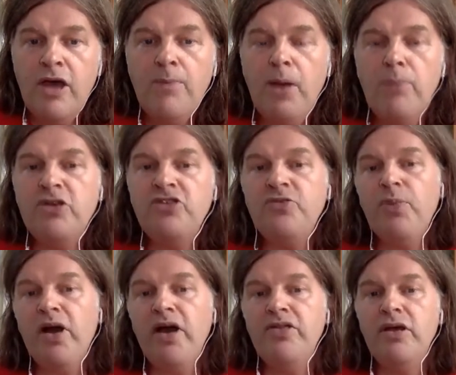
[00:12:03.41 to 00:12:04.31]
published
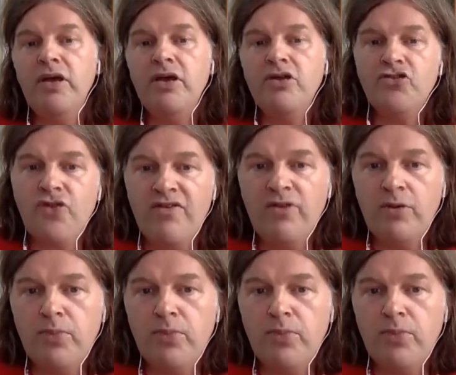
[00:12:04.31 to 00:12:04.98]
by the Trevor